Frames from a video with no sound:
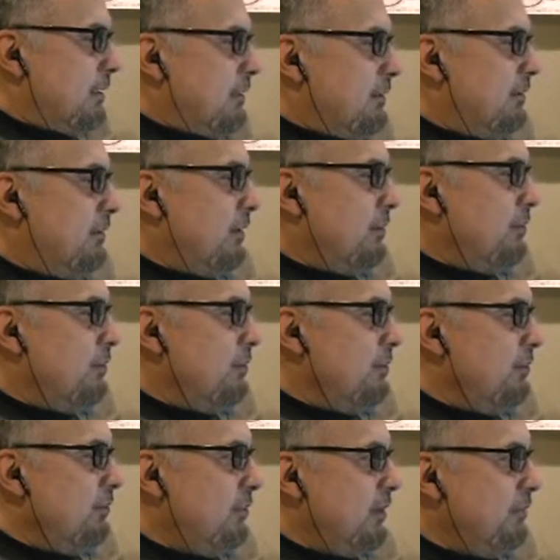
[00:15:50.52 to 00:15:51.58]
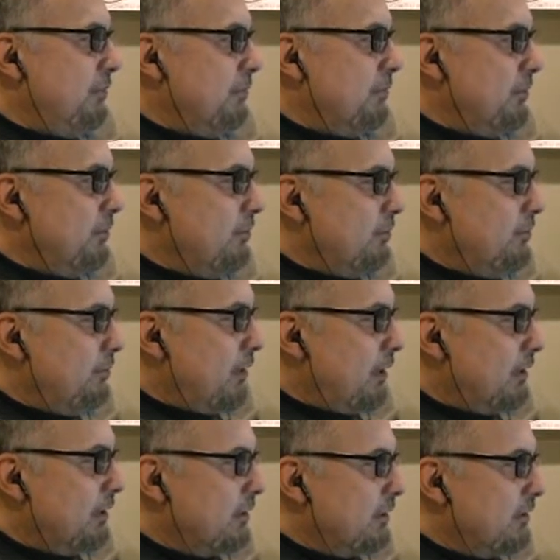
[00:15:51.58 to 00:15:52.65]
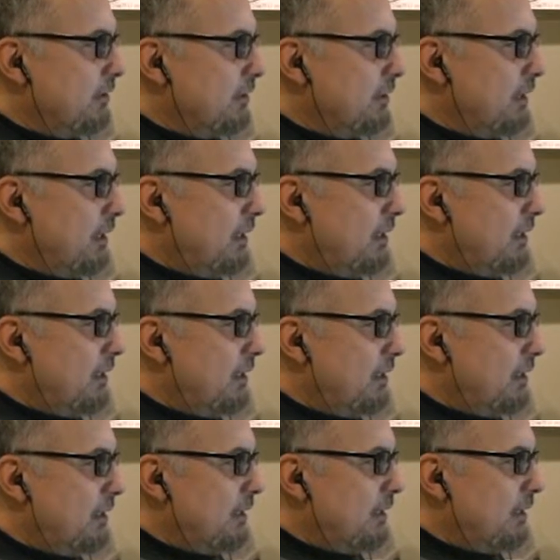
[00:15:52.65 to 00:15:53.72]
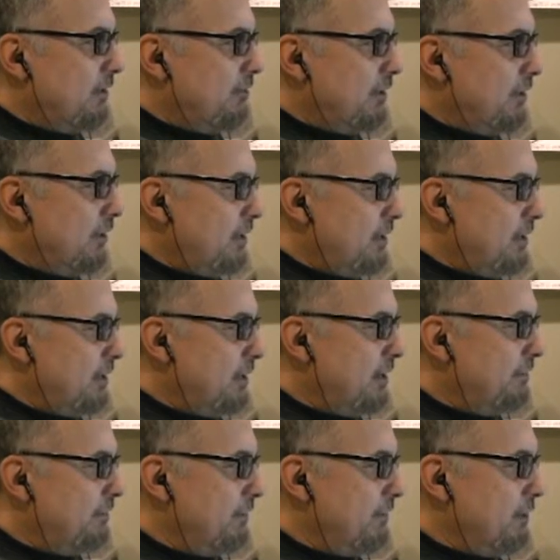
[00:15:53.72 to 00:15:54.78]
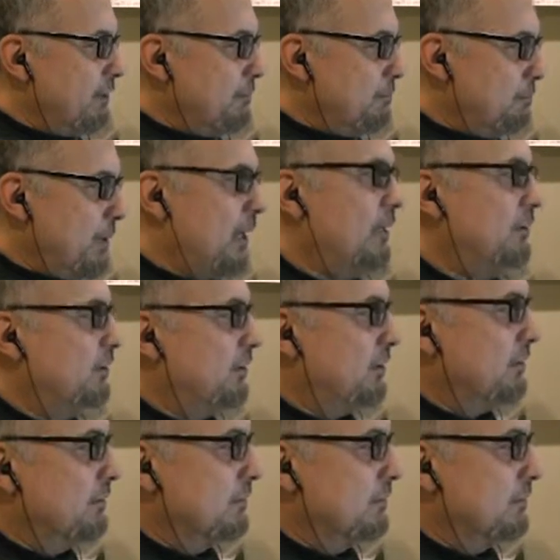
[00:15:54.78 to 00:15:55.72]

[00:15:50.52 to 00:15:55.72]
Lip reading: So you see from those two articles a very different picture